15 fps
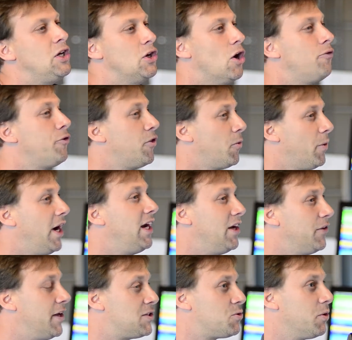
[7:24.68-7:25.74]
For the
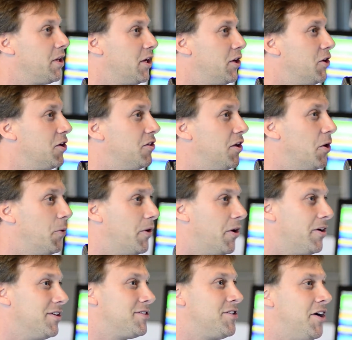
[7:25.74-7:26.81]
radio, that's really good, though, when
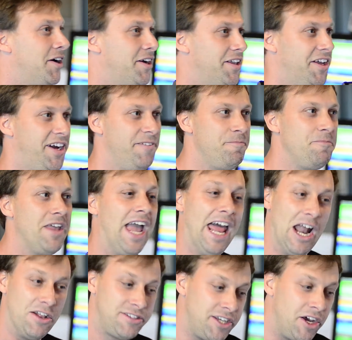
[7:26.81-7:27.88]
artists talk a lot.
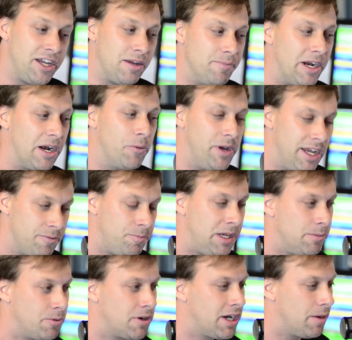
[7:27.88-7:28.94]
And I'll tell you, Mary, we have
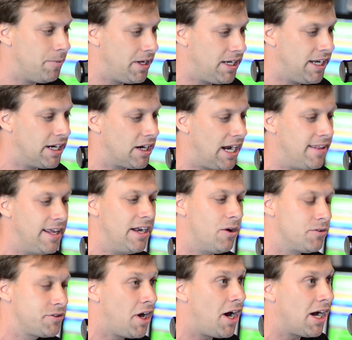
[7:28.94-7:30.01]
people come in here and they
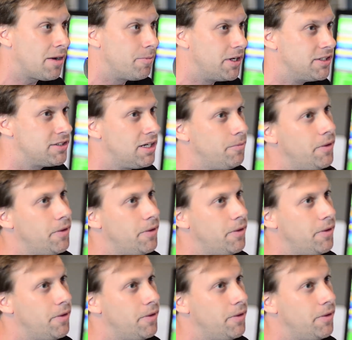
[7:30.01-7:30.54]
don't talk much.